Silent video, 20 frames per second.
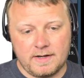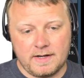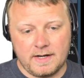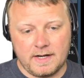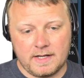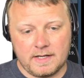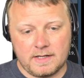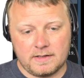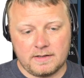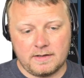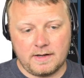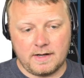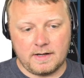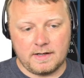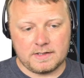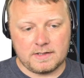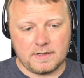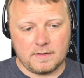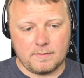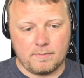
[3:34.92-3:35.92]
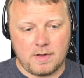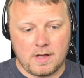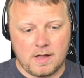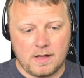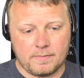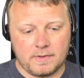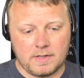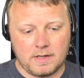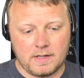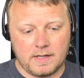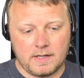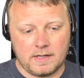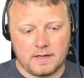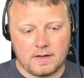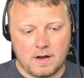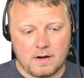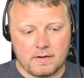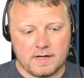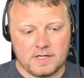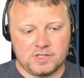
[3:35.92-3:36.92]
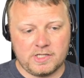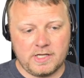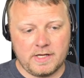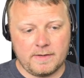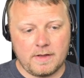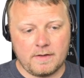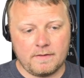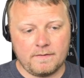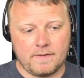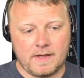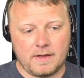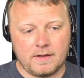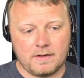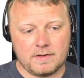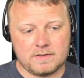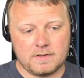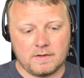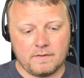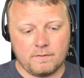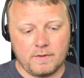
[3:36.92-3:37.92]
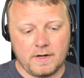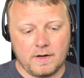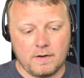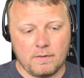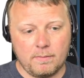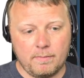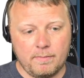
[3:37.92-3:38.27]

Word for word: knit it, and it's going to populate our HTML file. So if we go